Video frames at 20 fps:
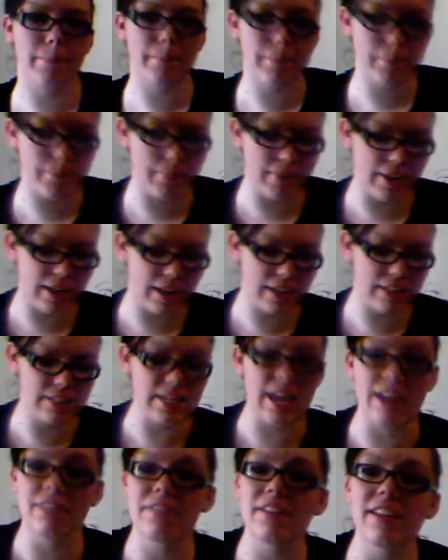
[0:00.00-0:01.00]
because
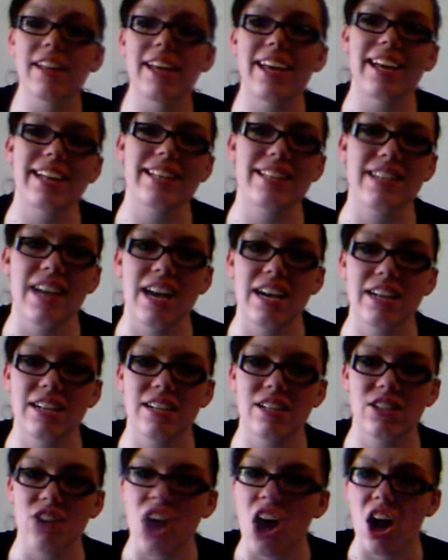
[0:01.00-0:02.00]
I feel like it's not
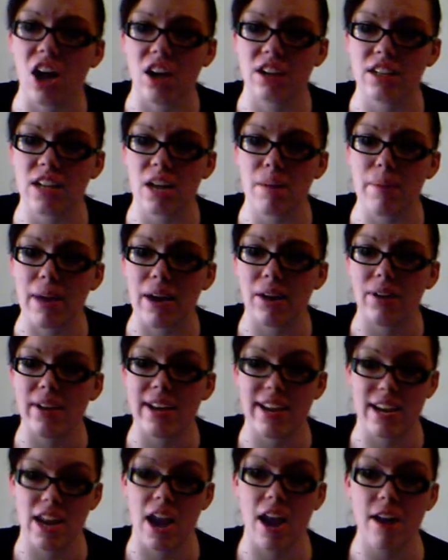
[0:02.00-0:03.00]
talked about
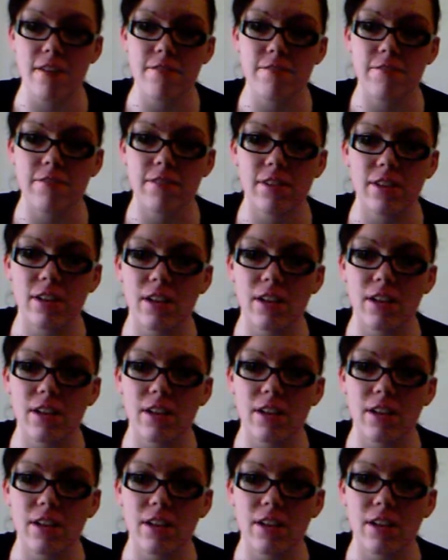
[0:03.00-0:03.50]
enough.